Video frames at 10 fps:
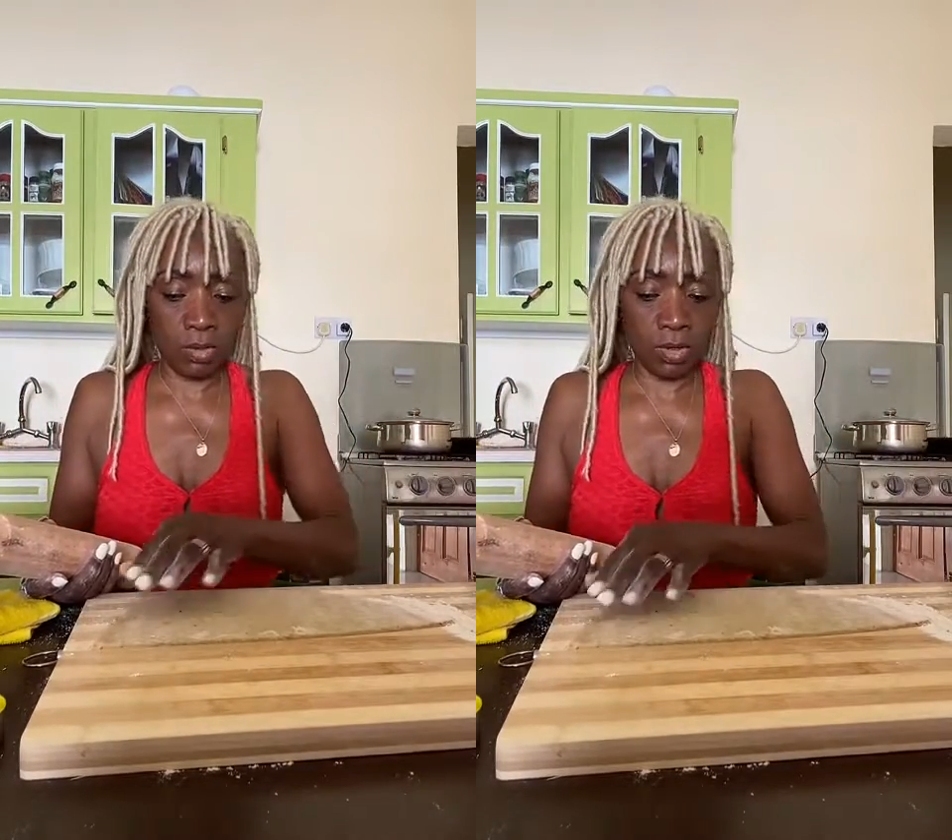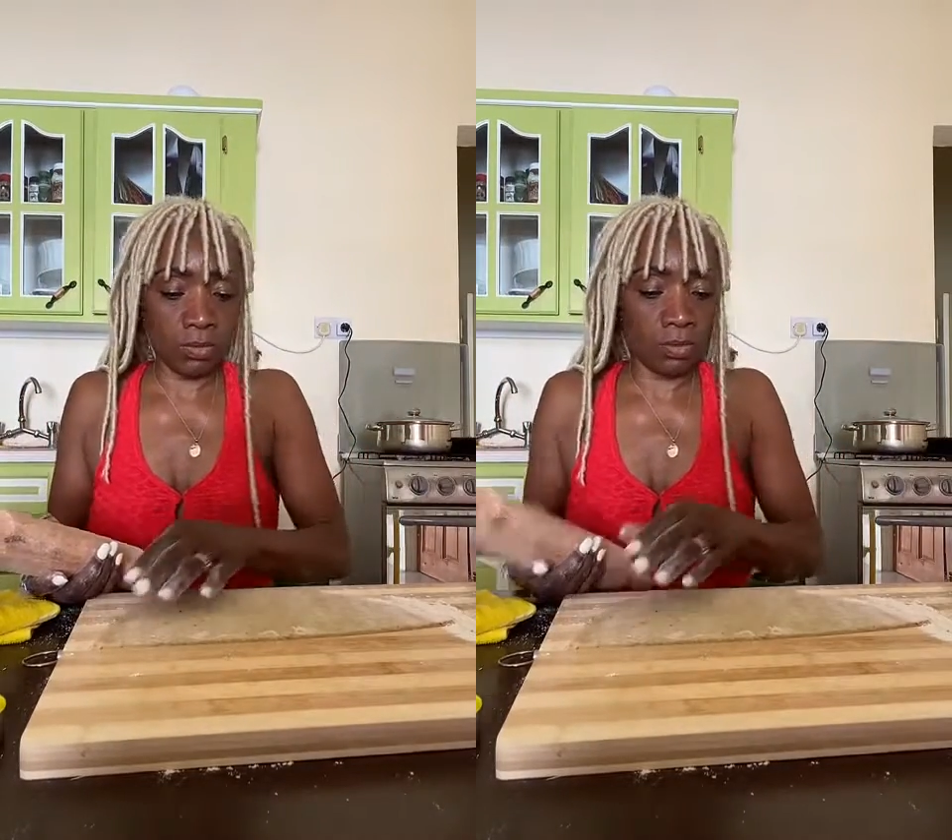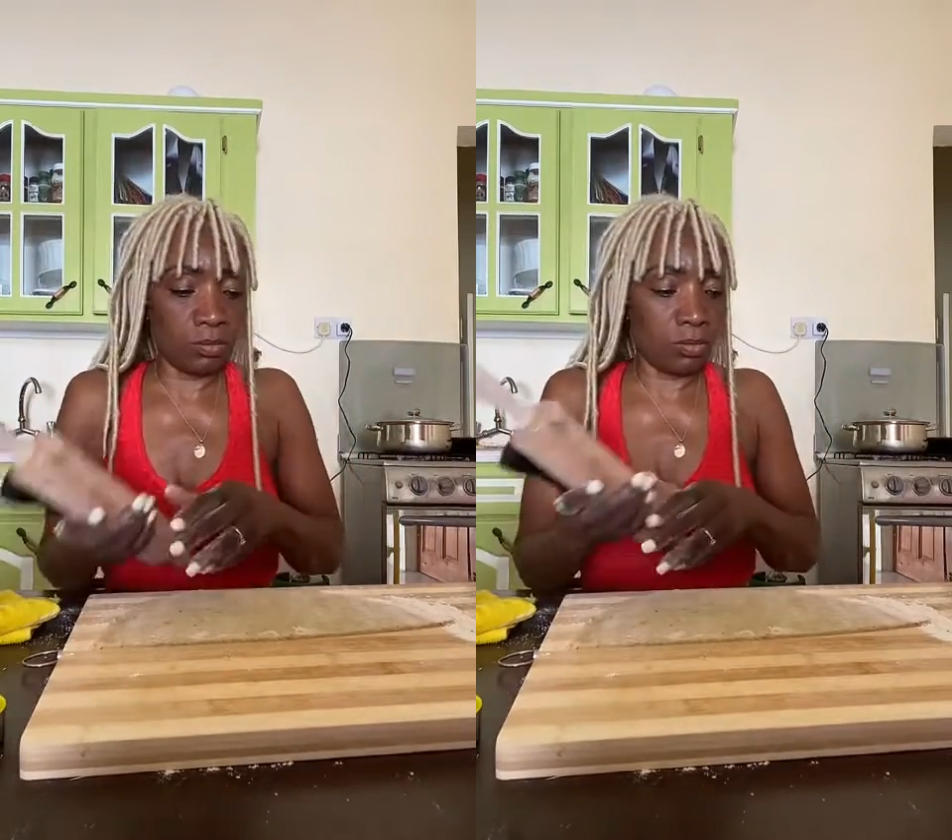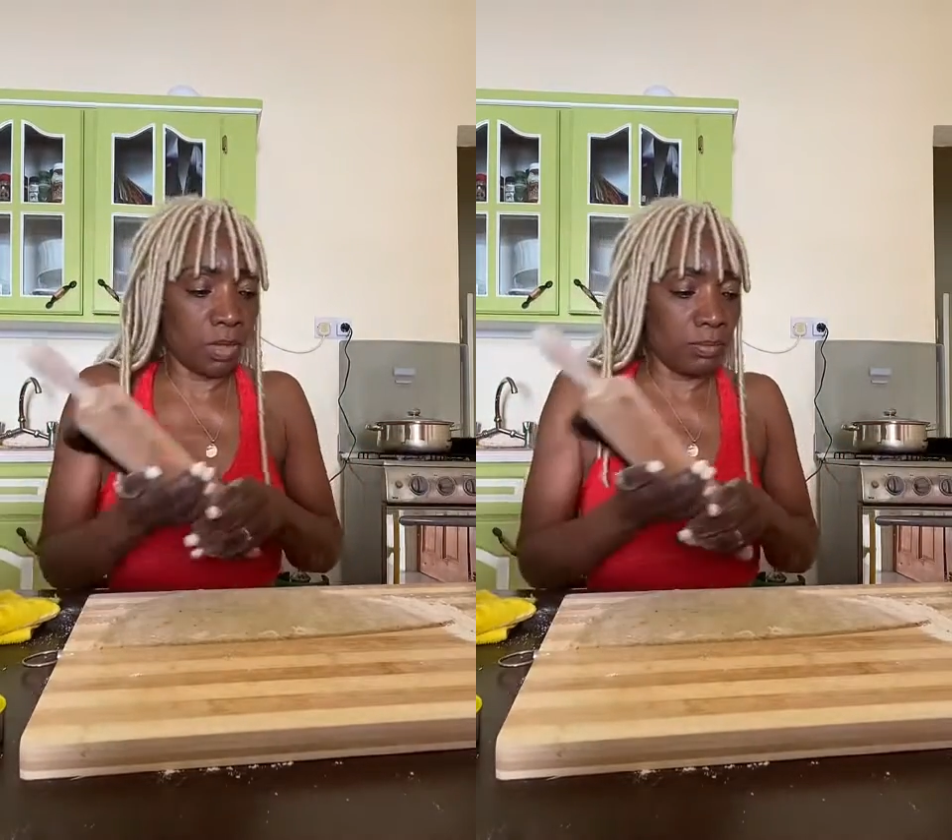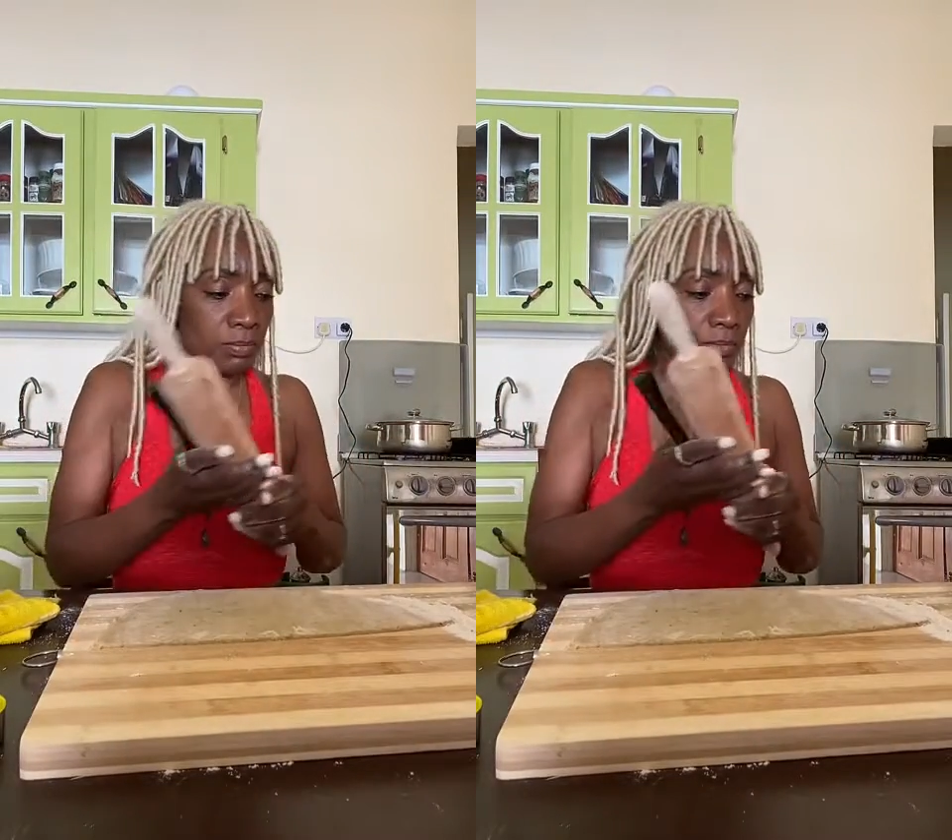
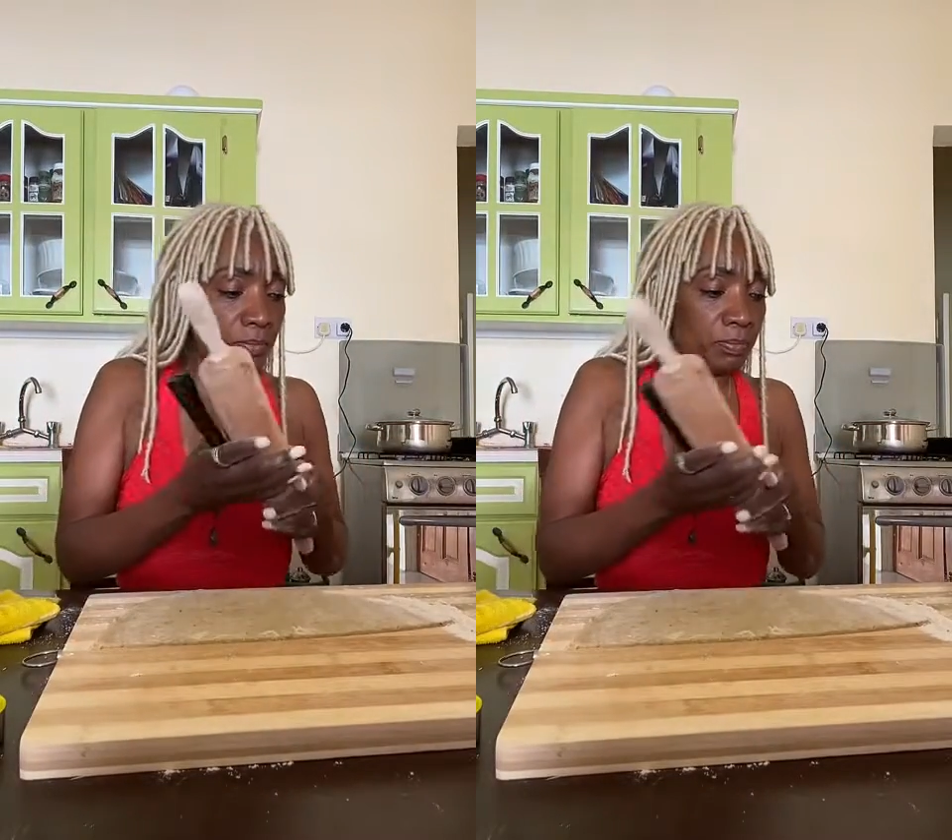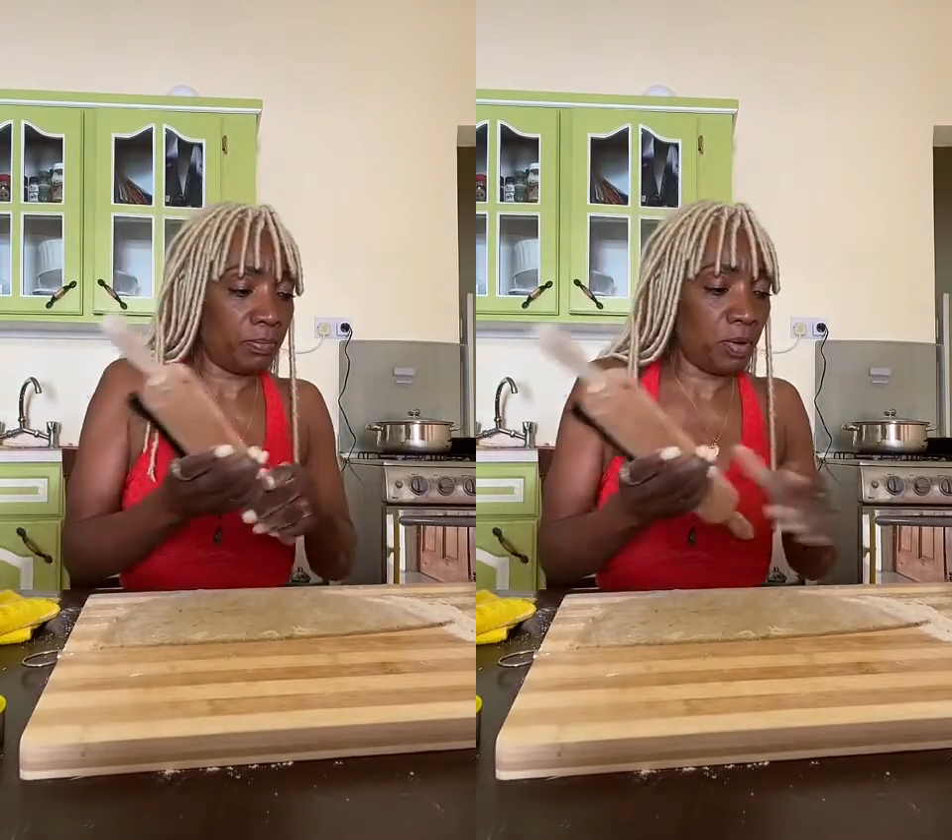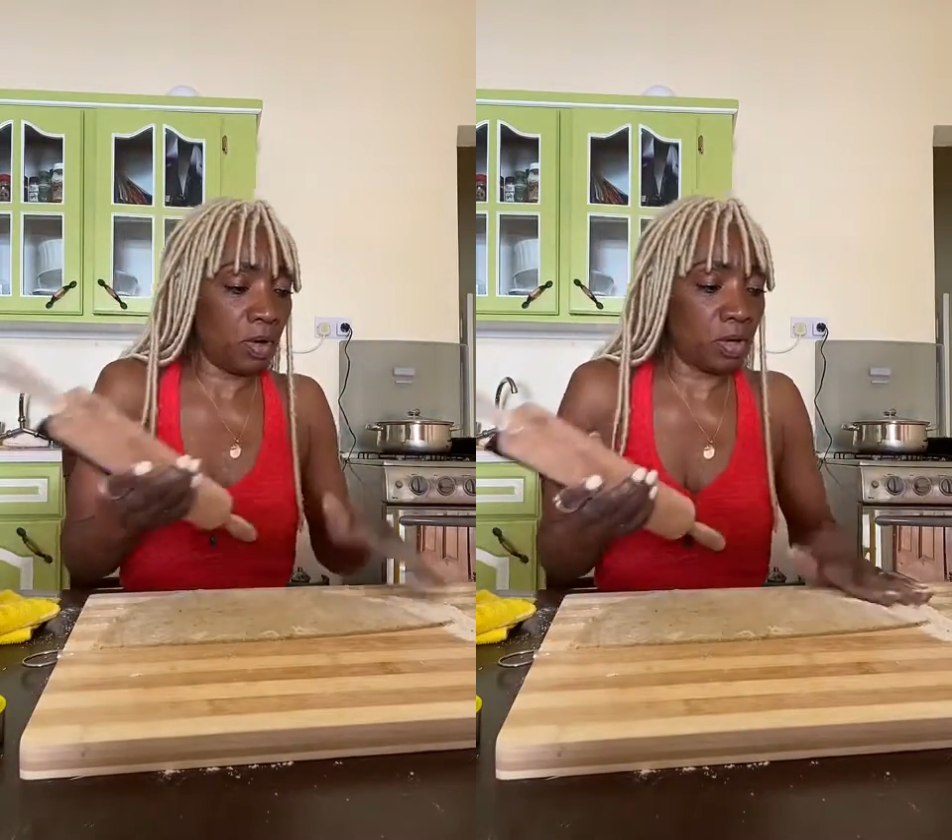Welcome, welcome.